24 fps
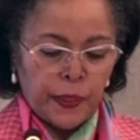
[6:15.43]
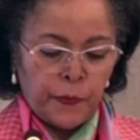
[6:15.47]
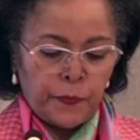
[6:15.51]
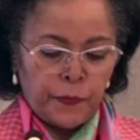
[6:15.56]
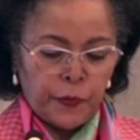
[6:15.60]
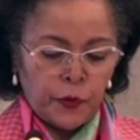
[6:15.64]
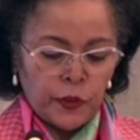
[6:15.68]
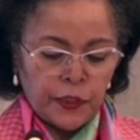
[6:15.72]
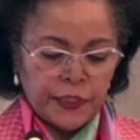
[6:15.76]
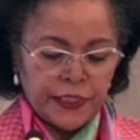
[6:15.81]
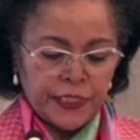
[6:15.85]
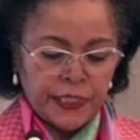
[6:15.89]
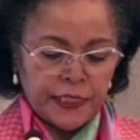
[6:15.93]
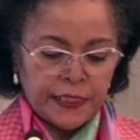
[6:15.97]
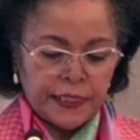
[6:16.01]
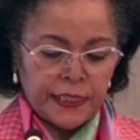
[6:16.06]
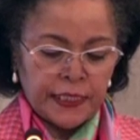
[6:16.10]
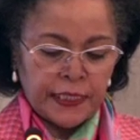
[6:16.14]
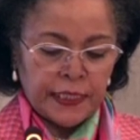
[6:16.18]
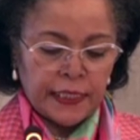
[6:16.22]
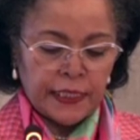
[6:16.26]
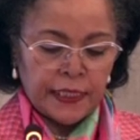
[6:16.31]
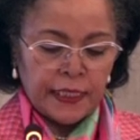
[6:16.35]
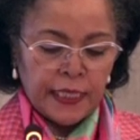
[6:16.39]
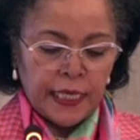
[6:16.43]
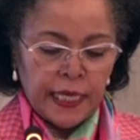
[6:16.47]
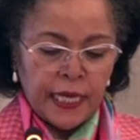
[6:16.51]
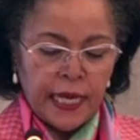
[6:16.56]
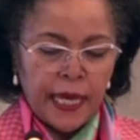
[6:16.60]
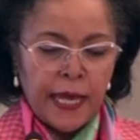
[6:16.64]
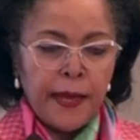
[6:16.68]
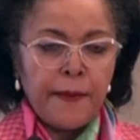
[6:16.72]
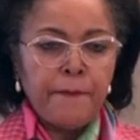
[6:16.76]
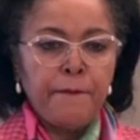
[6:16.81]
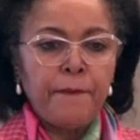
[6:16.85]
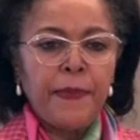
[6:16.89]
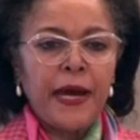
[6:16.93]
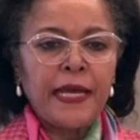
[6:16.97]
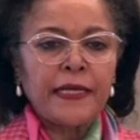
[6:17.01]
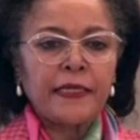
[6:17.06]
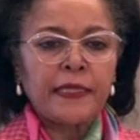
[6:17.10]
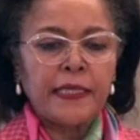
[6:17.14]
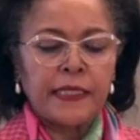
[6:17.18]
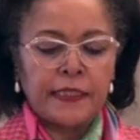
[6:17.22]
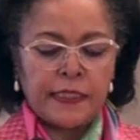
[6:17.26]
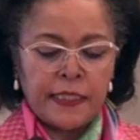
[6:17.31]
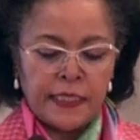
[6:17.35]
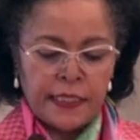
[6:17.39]
processing, and
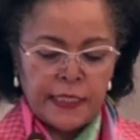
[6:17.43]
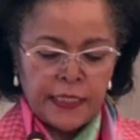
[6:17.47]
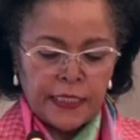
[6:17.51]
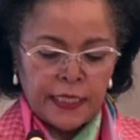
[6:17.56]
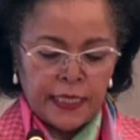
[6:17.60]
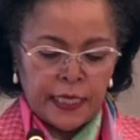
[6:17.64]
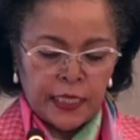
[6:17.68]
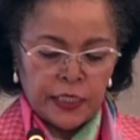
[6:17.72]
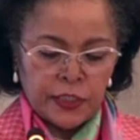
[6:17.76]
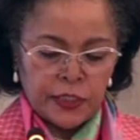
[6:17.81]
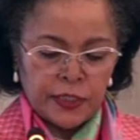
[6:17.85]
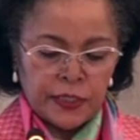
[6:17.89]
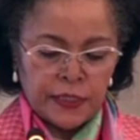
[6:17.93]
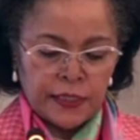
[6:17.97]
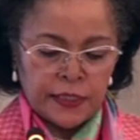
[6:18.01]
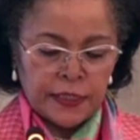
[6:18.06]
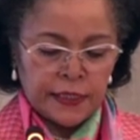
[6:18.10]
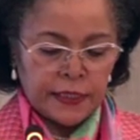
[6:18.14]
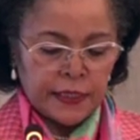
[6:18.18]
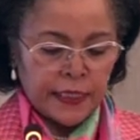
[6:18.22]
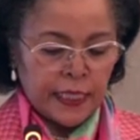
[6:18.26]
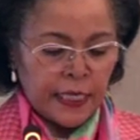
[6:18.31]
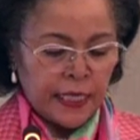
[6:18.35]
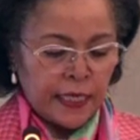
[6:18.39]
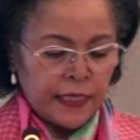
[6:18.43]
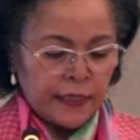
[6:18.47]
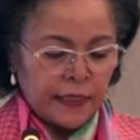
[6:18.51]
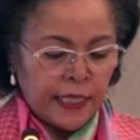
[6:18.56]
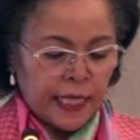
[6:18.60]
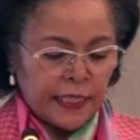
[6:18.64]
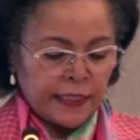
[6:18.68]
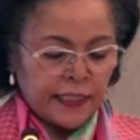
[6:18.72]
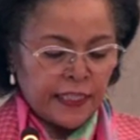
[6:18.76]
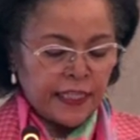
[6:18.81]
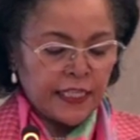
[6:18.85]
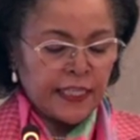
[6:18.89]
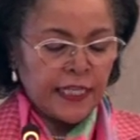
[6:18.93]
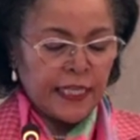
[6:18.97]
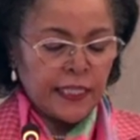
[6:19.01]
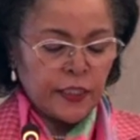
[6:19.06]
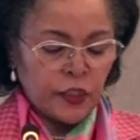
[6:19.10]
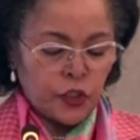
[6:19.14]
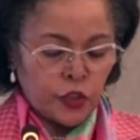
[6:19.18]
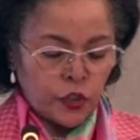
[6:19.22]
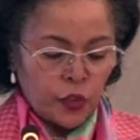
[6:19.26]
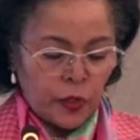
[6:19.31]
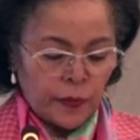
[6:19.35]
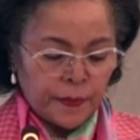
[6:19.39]
market linkages that
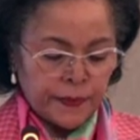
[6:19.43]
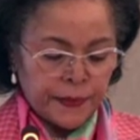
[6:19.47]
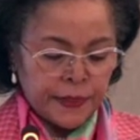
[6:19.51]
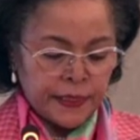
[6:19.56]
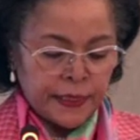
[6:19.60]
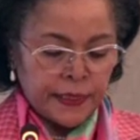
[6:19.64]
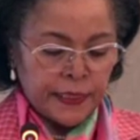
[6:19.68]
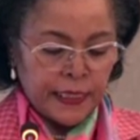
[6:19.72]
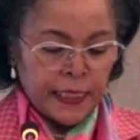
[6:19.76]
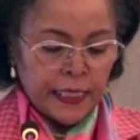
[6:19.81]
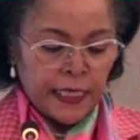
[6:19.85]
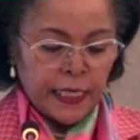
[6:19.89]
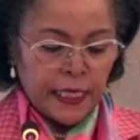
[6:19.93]
create jobs,